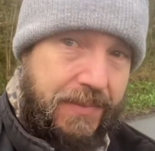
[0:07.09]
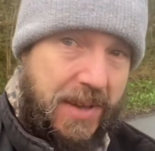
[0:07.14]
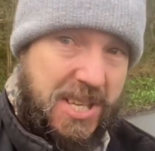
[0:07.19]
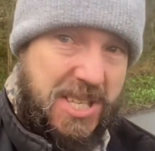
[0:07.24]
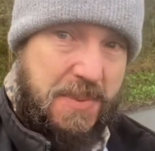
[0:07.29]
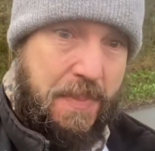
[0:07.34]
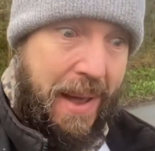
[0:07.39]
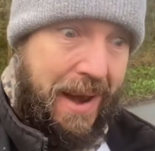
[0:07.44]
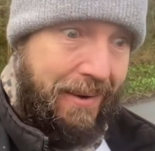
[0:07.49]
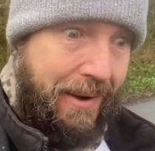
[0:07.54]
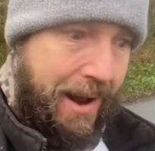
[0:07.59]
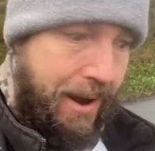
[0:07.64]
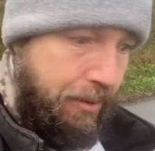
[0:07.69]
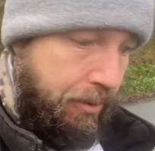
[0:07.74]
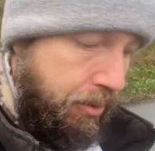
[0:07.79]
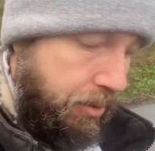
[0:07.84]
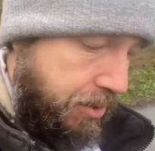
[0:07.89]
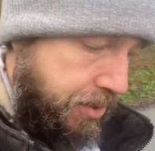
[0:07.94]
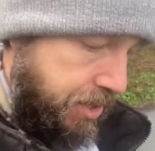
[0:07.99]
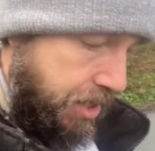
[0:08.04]
spare
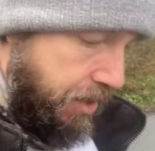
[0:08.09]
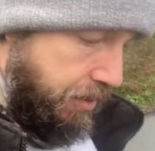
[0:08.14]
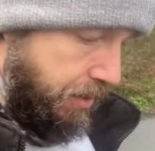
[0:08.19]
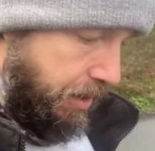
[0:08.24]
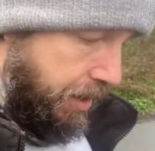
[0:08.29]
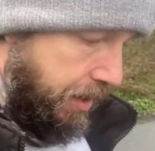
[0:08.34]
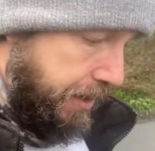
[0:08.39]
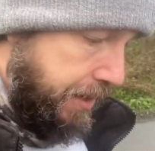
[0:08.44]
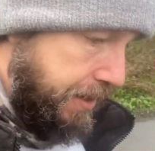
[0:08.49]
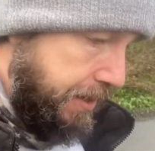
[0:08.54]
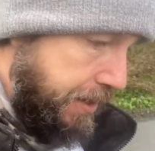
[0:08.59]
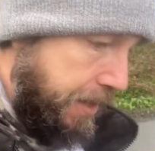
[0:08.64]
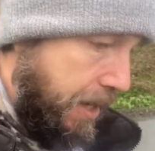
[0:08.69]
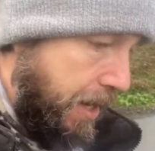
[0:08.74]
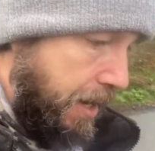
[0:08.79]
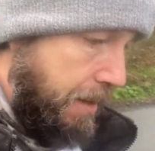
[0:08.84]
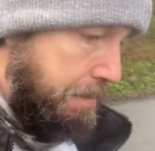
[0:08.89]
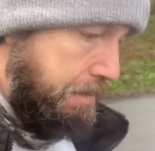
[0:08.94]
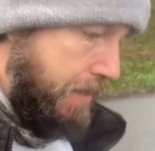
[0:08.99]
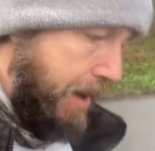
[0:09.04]
hour or so that I can
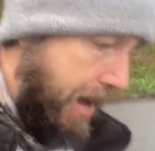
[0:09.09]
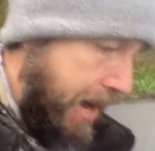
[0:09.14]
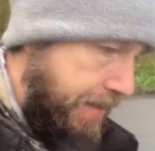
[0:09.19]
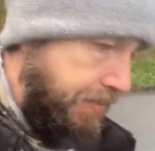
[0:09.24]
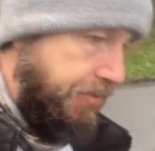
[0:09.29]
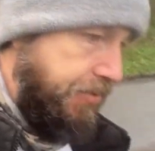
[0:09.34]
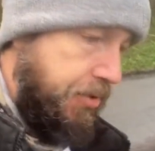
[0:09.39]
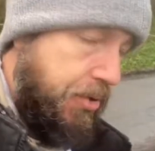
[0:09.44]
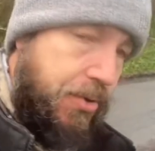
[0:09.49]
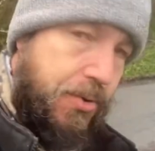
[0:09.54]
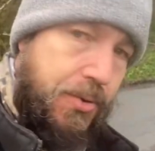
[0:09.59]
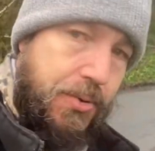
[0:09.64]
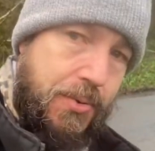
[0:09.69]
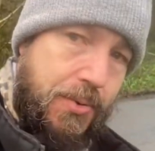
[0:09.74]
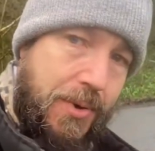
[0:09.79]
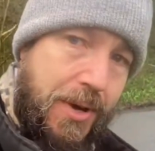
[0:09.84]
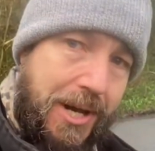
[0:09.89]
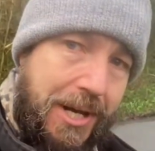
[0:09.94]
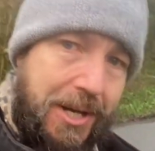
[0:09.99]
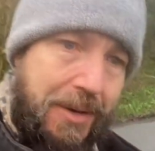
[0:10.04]
come and
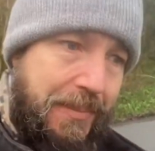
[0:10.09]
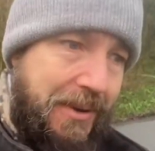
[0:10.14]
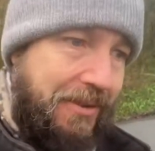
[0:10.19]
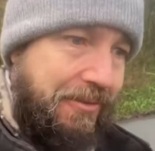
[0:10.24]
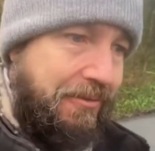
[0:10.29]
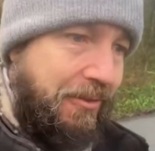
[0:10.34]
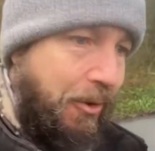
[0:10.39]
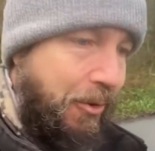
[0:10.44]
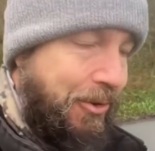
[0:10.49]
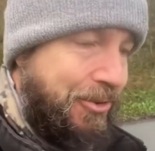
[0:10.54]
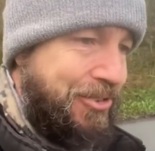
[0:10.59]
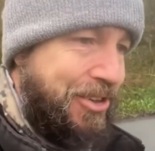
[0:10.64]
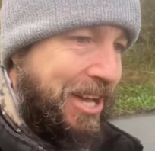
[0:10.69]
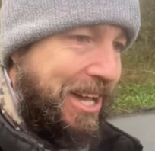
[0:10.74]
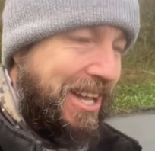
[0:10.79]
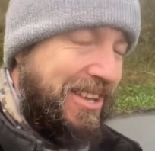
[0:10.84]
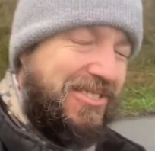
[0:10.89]
do a little bit of foraging.